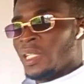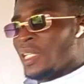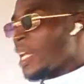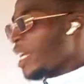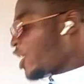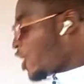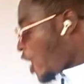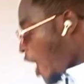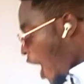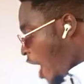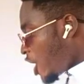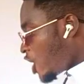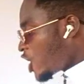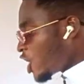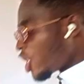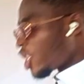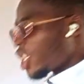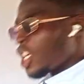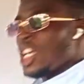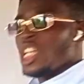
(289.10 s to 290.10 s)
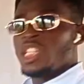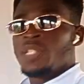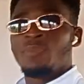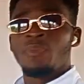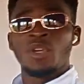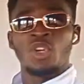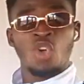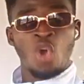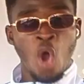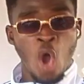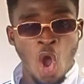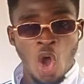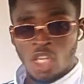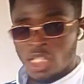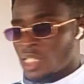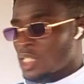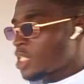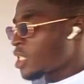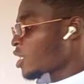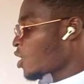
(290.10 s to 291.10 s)
The change is
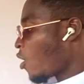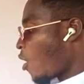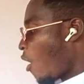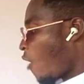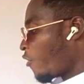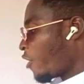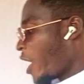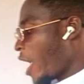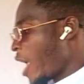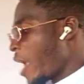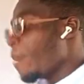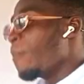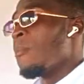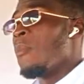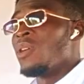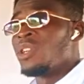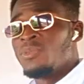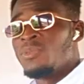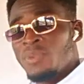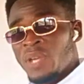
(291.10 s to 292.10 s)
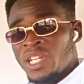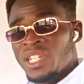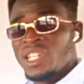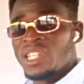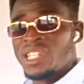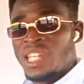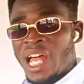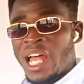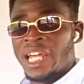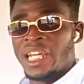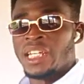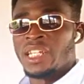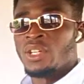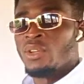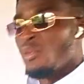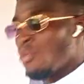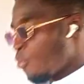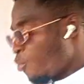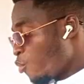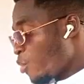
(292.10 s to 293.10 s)
because of the multiplication sign.
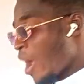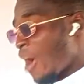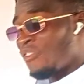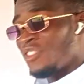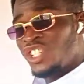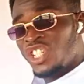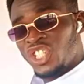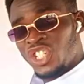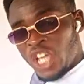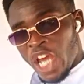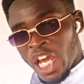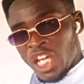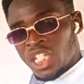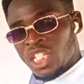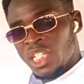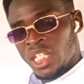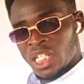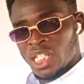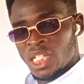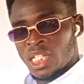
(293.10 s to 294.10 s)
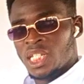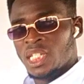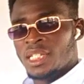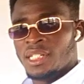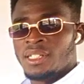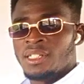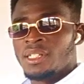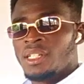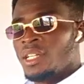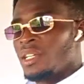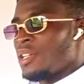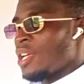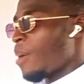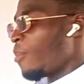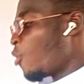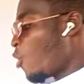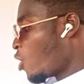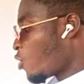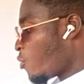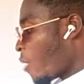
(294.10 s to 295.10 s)
We have changed it.
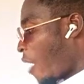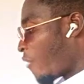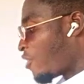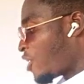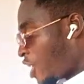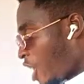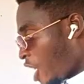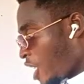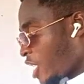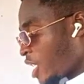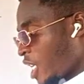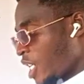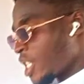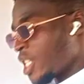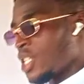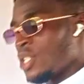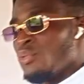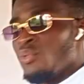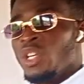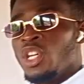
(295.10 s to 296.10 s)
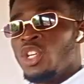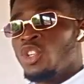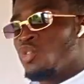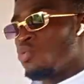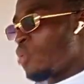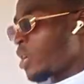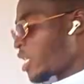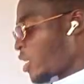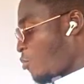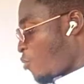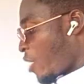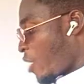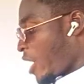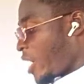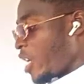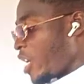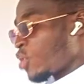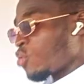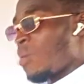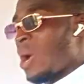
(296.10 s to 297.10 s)
And because we have changed it, we need to
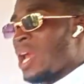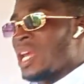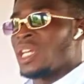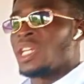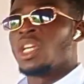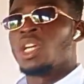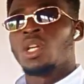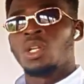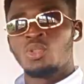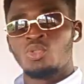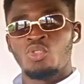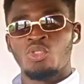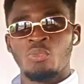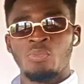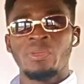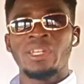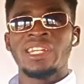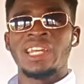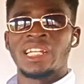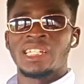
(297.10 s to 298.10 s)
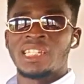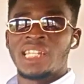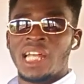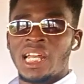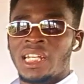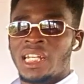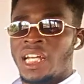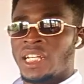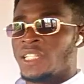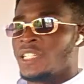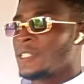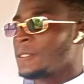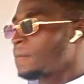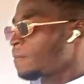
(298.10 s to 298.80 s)
reciprocate this one to meet the standard.